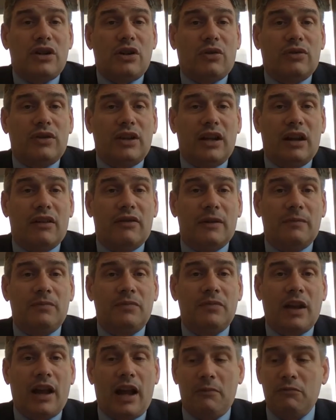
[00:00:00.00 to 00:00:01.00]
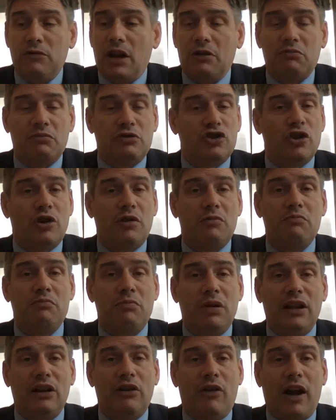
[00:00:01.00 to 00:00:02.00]
guilty of it. I'm, I'm sure
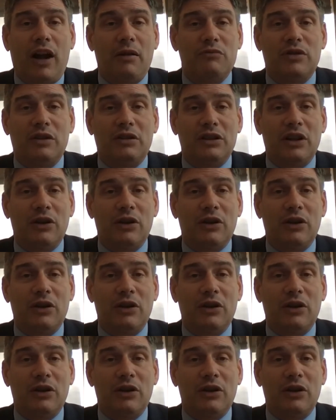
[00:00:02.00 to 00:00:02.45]
Billy Graham's